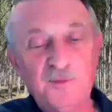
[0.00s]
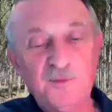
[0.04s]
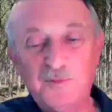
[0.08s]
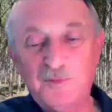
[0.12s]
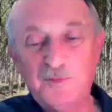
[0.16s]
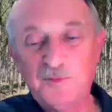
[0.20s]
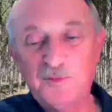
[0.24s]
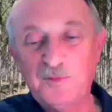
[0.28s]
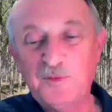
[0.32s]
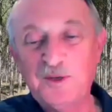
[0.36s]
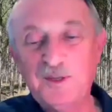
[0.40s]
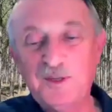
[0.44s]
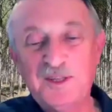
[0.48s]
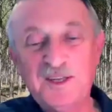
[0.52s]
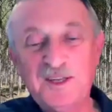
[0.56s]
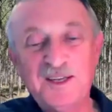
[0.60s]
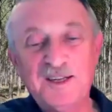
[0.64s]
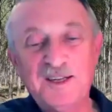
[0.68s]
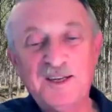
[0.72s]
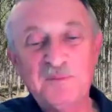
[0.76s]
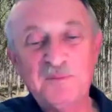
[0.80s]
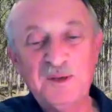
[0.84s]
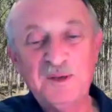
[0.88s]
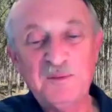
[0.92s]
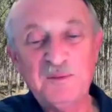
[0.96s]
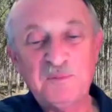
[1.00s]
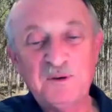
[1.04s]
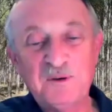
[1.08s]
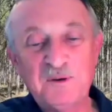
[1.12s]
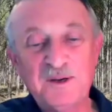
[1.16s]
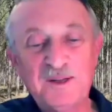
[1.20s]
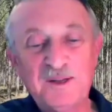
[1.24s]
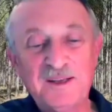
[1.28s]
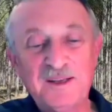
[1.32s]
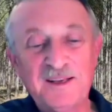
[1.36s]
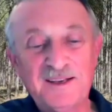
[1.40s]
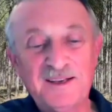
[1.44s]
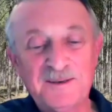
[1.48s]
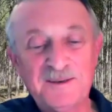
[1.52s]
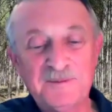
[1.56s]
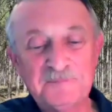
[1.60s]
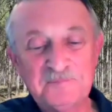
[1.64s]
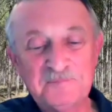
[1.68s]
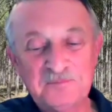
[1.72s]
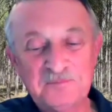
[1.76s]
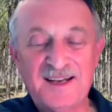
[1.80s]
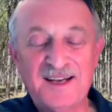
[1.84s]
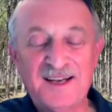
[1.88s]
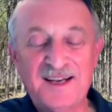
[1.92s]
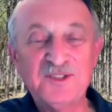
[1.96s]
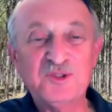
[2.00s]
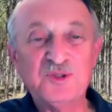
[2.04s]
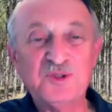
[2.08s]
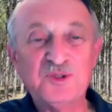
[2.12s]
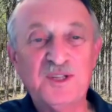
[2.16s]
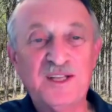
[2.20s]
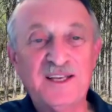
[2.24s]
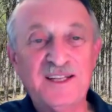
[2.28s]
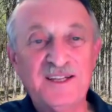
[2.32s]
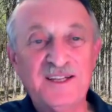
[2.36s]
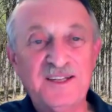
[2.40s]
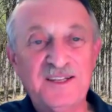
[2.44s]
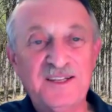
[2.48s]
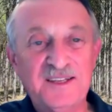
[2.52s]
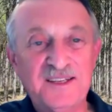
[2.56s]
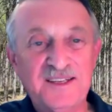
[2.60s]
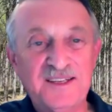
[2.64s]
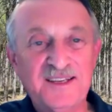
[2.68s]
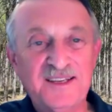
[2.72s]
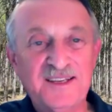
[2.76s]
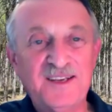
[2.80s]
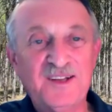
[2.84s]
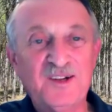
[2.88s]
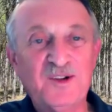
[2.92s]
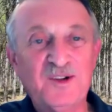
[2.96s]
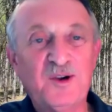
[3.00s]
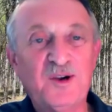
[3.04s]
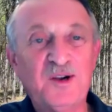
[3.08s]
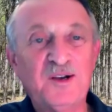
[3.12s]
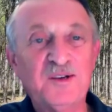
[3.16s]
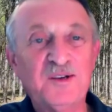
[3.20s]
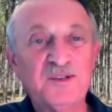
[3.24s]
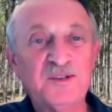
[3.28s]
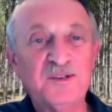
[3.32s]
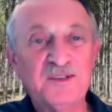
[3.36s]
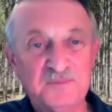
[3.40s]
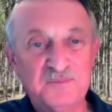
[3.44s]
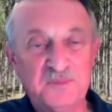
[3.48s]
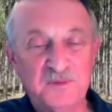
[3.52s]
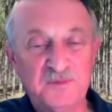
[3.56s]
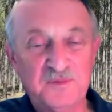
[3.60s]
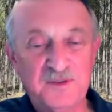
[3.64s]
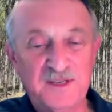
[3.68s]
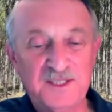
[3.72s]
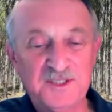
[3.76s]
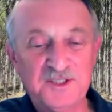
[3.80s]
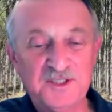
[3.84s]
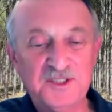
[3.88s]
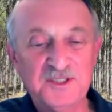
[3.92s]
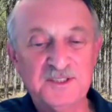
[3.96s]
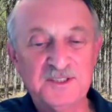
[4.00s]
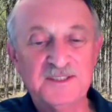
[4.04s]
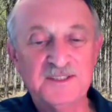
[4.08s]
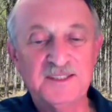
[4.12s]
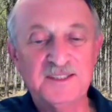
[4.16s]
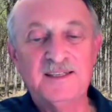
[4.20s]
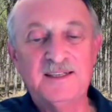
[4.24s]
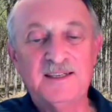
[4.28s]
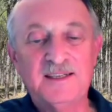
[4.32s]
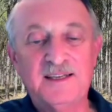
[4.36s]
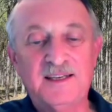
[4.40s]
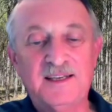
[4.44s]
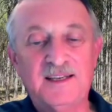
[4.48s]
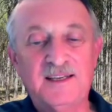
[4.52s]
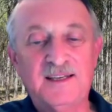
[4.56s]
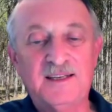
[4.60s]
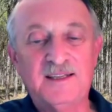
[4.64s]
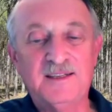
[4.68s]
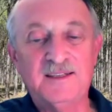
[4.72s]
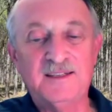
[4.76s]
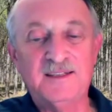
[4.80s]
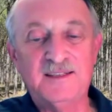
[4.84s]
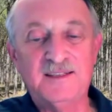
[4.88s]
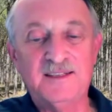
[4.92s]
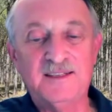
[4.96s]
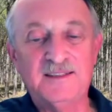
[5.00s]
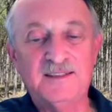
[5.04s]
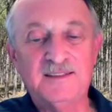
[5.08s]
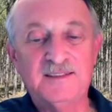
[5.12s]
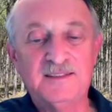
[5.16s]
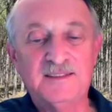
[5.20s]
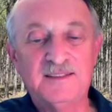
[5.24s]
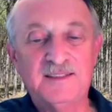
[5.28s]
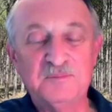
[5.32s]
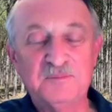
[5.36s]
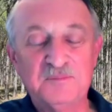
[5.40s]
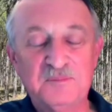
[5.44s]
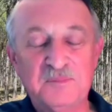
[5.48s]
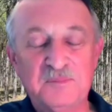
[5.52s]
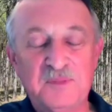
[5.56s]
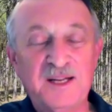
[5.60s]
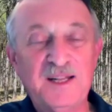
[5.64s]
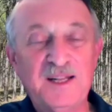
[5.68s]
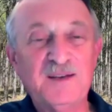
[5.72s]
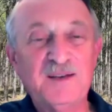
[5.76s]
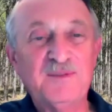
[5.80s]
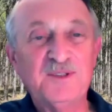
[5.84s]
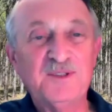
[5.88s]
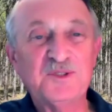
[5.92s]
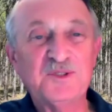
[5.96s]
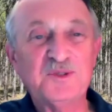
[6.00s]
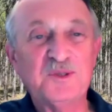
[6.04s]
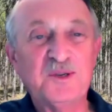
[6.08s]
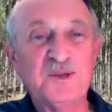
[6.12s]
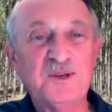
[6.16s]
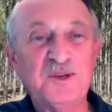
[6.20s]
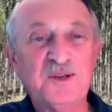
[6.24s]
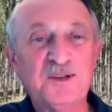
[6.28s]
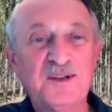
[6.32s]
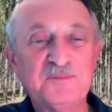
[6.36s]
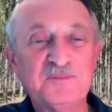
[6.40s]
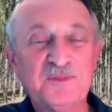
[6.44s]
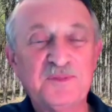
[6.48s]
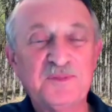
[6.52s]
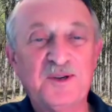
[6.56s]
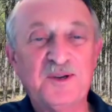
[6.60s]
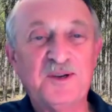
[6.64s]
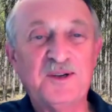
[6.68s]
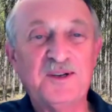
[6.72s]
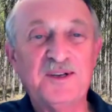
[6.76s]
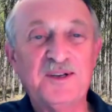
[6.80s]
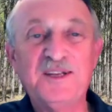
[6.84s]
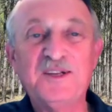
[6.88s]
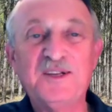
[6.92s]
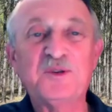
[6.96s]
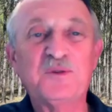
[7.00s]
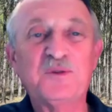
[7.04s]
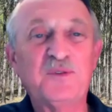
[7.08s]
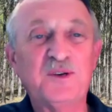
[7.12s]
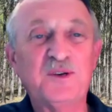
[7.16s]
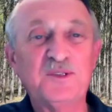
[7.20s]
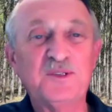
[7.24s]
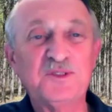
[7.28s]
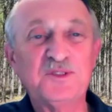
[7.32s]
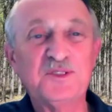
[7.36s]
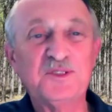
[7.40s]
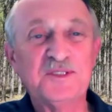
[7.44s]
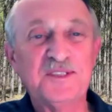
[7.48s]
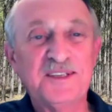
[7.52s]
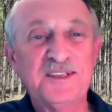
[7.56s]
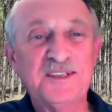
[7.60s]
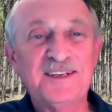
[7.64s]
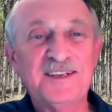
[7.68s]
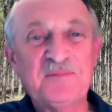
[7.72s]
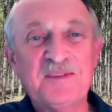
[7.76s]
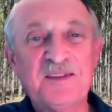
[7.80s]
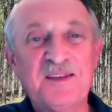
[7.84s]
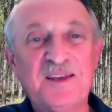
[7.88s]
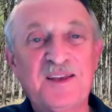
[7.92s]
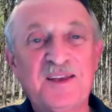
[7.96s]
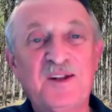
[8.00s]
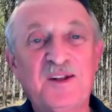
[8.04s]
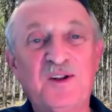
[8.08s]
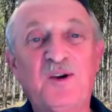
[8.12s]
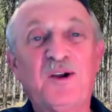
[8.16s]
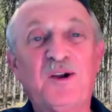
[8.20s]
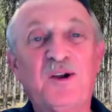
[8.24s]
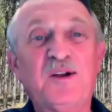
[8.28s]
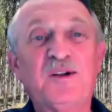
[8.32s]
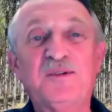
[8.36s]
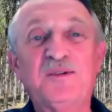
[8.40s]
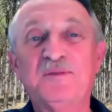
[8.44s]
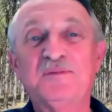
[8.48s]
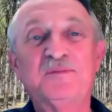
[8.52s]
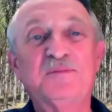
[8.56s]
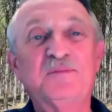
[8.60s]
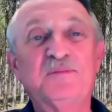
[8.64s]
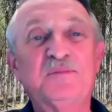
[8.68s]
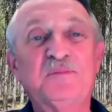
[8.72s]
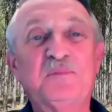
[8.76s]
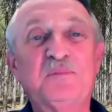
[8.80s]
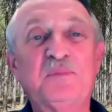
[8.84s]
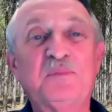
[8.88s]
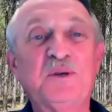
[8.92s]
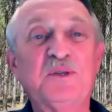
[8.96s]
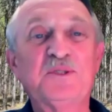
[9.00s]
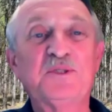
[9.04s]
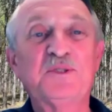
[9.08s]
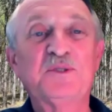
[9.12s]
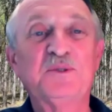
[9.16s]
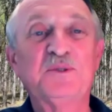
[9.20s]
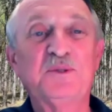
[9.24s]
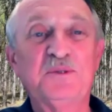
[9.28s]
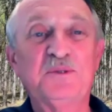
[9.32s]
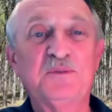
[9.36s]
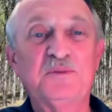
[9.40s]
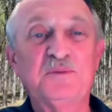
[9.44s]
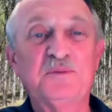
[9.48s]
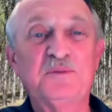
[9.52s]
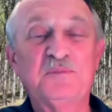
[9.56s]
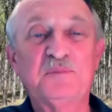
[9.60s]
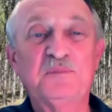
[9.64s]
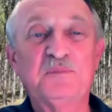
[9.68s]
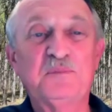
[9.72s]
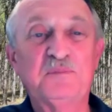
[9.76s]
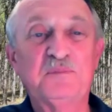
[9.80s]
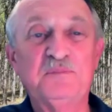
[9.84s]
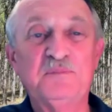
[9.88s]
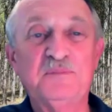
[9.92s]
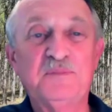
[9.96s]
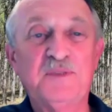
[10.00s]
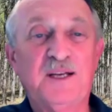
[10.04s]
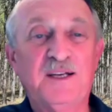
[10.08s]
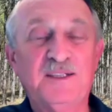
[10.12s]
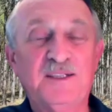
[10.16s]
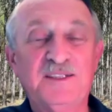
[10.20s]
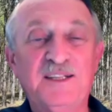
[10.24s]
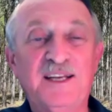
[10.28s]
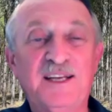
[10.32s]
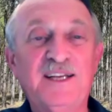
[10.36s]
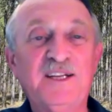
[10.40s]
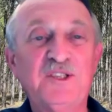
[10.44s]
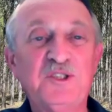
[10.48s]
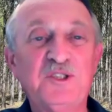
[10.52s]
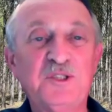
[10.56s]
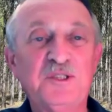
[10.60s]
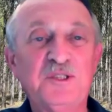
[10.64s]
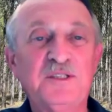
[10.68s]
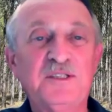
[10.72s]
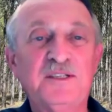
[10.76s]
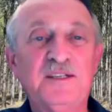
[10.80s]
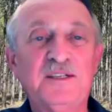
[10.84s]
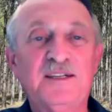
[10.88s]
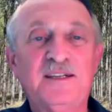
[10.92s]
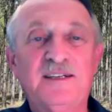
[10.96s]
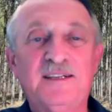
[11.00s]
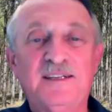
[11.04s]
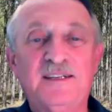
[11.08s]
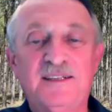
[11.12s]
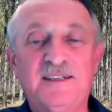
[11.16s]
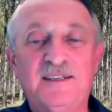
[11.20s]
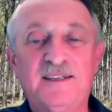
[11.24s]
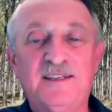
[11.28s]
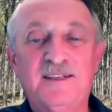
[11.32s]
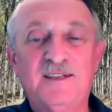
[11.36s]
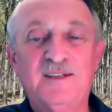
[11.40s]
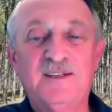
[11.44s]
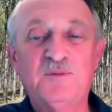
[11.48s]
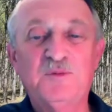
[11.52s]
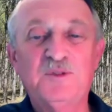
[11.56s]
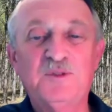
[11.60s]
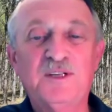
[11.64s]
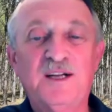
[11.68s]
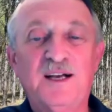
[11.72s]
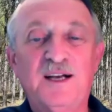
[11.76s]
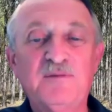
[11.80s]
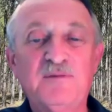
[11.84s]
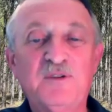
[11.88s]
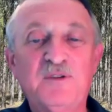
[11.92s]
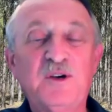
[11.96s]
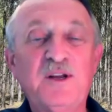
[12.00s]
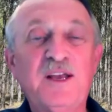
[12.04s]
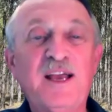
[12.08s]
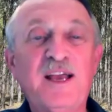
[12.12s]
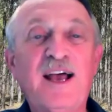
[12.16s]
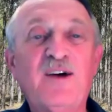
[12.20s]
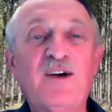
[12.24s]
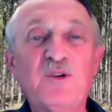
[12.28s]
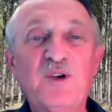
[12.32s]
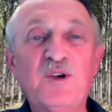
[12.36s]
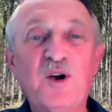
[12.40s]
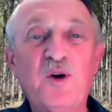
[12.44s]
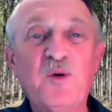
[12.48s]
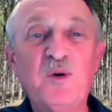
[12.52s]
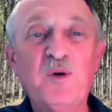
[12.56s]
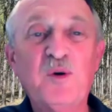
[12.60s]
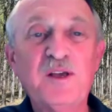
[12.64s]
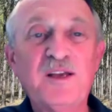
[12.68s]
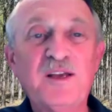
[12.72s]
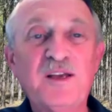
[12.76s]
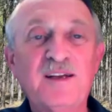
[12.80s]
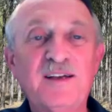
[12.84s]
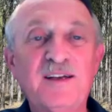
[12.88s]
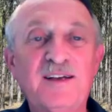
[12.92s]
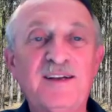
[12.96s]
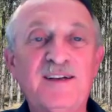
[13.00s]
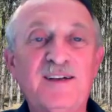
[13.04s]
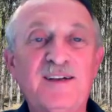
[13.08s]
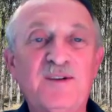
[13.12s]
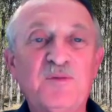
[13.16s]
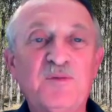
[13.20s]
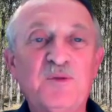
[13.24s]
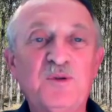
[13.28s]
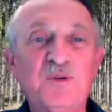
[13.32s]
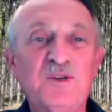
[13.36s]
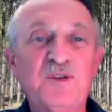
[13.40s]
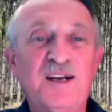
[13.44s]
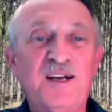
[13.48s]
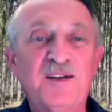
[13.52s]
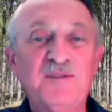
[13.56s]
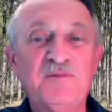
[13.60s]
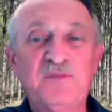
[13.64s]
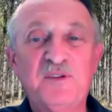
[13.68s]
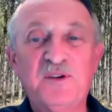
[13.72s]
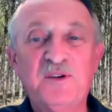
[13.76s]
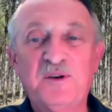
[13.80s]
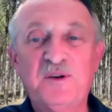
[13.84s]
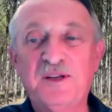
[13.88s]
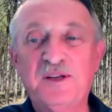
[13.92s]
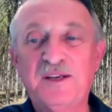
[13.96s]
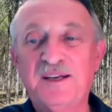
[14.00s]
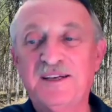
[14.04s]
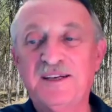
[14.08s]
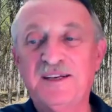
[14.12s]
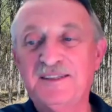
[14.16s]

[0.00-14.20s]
we tend to be pretty isolated in our profession, and many of us are introverts in our personal nature. We're not very outgoing. We're not very